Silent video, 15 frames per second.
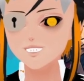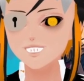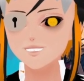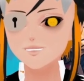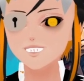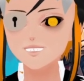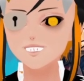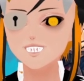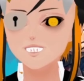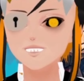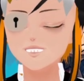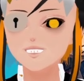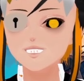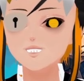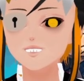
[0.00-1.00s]
The next card
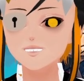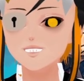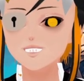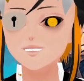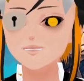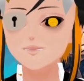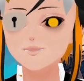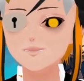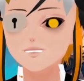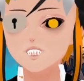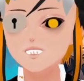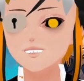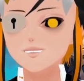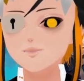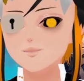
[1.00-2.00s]
revealed is
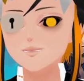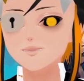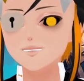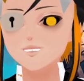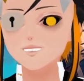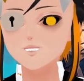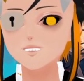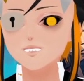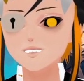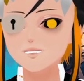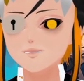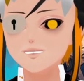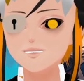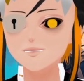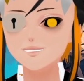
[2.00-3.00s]
Soul Stealer,
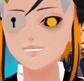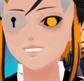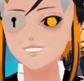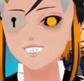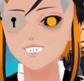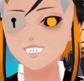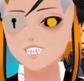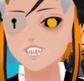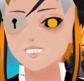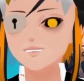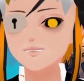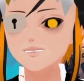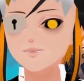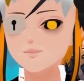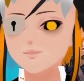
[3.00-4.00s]
which is an 8-cost,